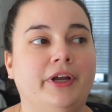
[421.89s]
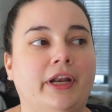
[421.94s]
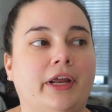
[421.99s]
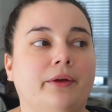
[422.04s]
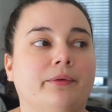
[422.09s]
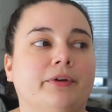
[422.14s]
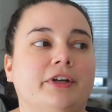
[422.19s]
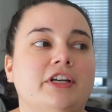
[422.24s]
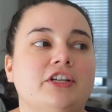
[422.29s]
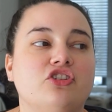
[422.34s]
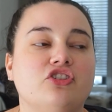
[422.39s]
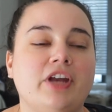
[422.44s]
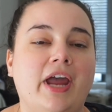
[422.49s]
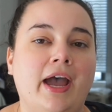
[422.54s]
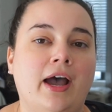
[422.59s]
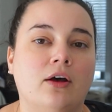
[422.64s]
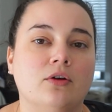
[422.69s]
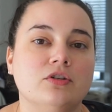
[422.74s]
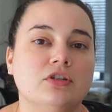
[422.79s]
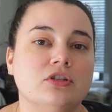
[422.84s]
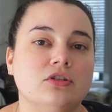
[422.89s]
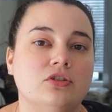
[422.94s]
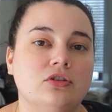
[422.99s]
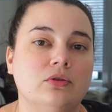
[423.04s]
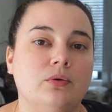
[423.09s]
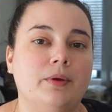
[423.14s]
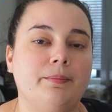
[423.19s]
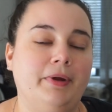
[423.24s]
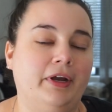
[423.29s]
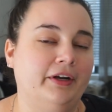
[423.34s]
And I reached out
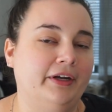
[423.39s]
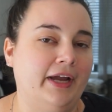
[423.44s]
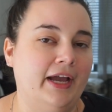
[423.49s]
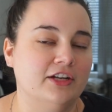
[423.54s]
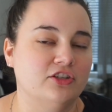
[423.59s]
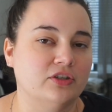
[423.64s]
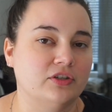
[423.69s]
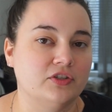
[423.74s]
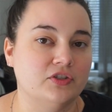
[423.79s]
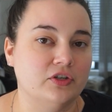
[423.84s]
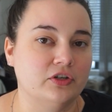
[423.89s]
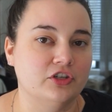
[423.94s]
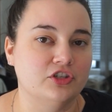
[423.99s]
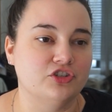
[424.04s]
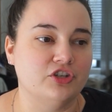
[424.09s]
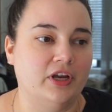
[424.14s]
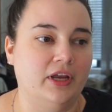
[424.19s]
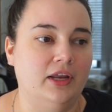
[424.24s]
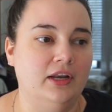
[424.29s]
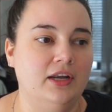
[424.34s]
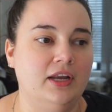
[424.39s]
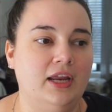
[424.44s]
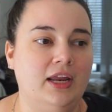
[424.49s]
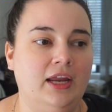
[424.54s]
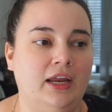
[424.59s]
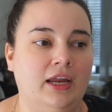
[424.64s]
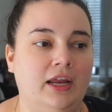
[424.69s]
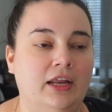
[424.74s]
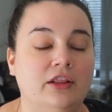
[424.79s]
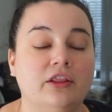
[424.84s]
to a bariatric surgeon
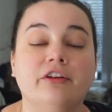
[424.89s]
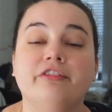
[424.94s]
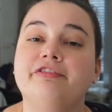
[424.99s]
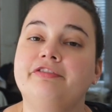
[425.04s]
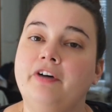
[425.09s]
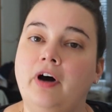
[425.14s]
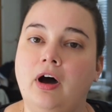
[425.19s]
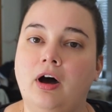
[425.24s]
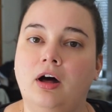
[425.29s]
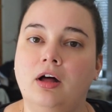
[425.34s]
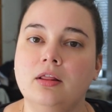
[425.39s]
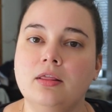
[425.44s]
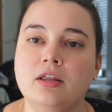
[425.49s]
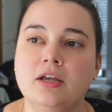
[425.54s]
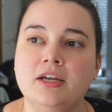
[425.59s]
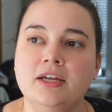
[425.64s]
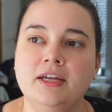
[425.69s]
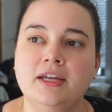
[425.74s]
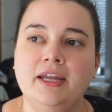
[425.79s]
in the fall.